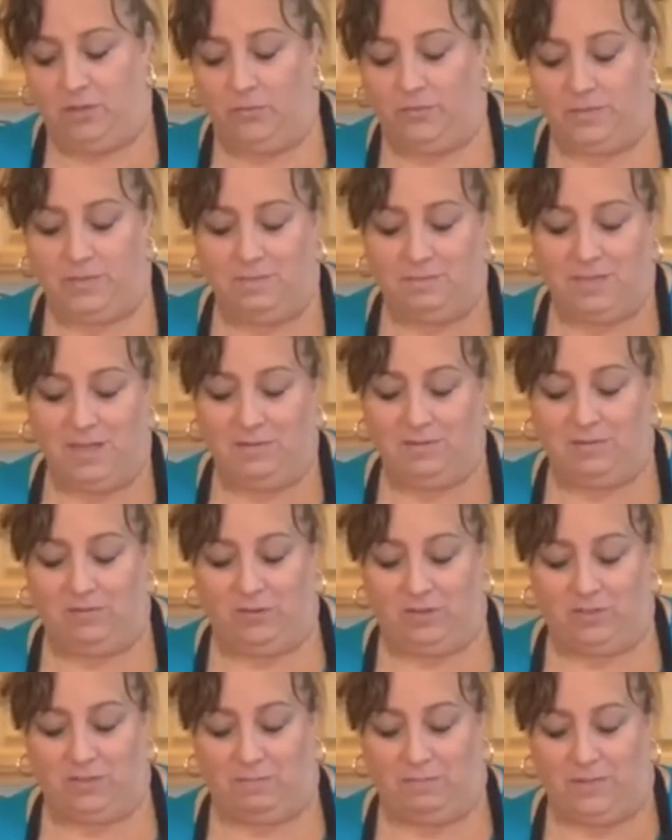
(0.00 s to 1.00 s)
sometimes if
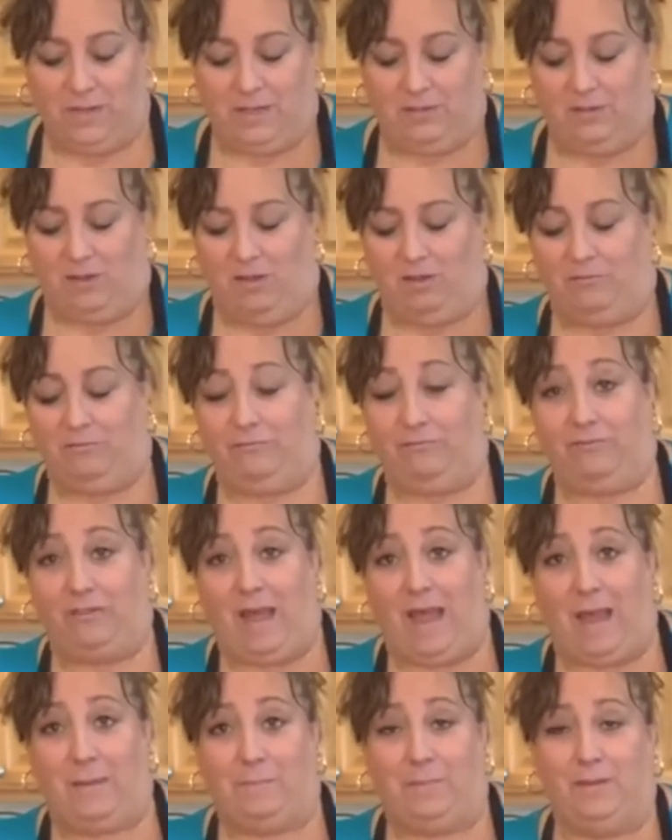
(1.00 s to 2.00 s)
there's a big long
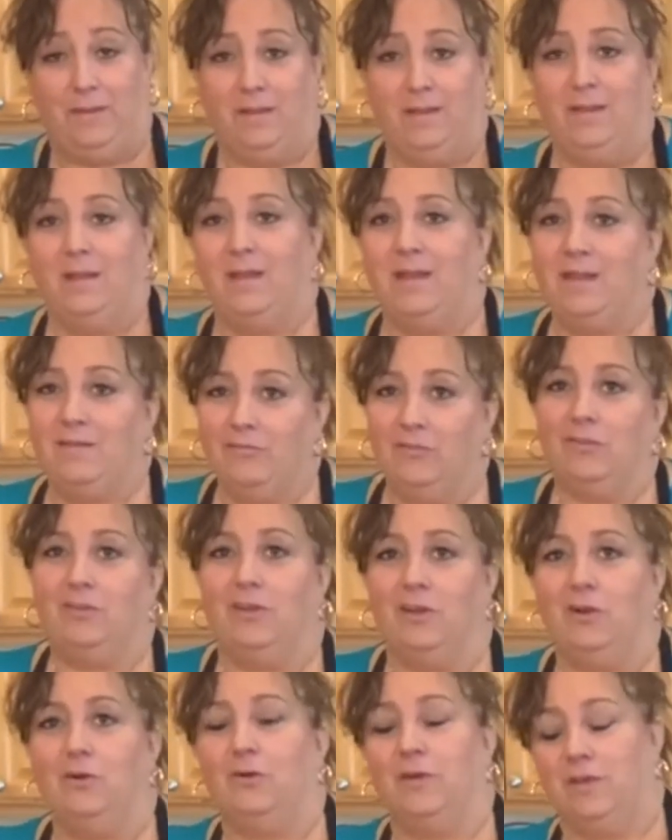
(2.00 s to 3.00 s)
flap, even
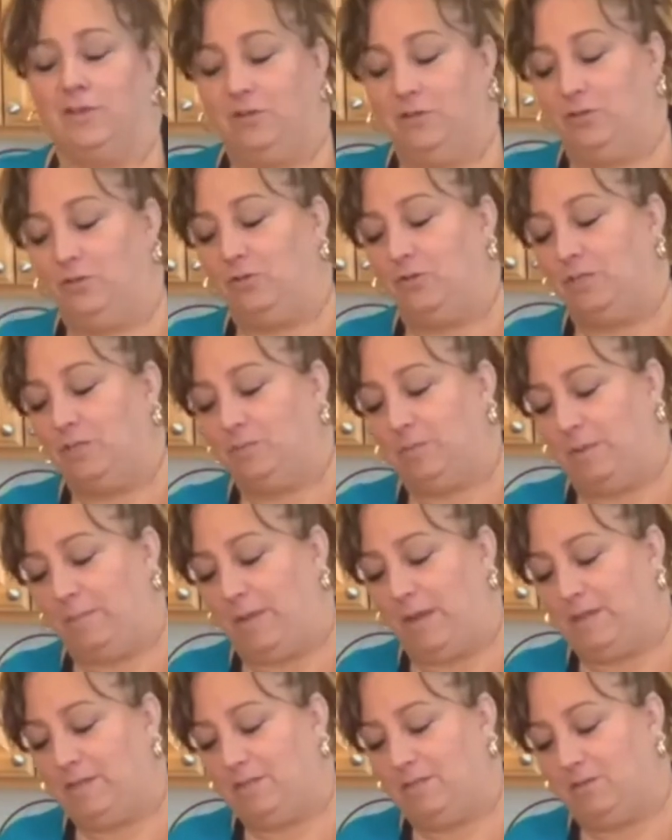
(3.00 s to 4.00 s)
though it could crisp up,
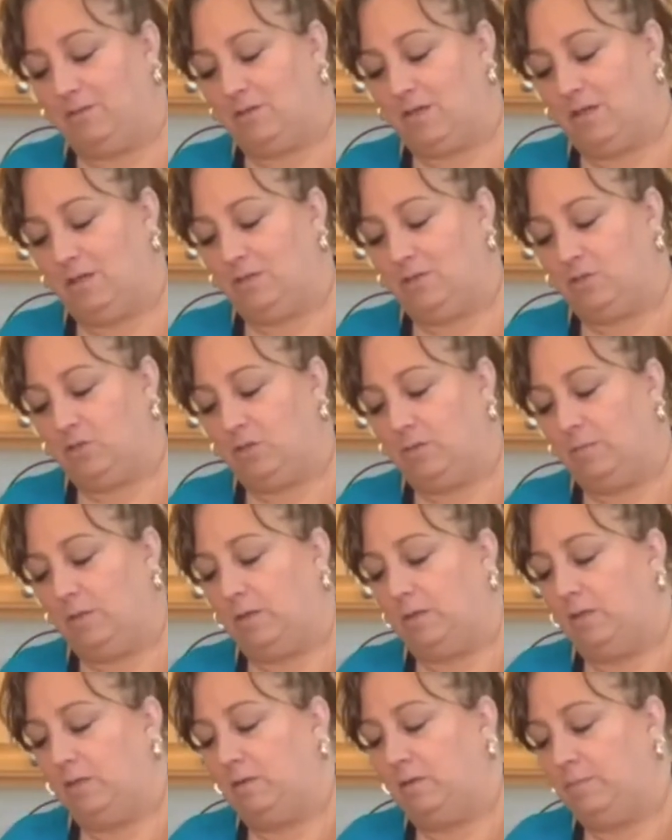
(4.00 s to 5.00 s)
I still kind of trim it a
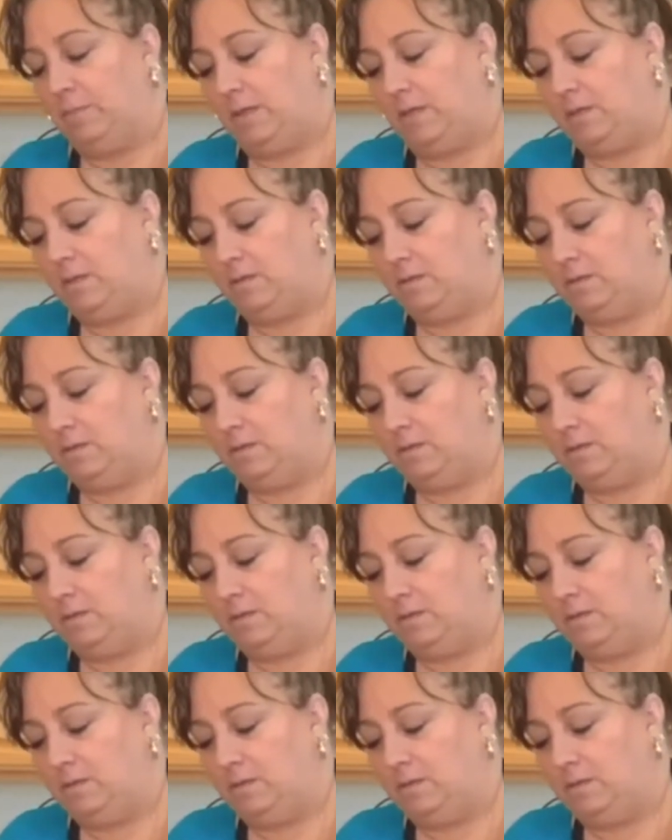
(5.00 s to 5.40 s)
little bit.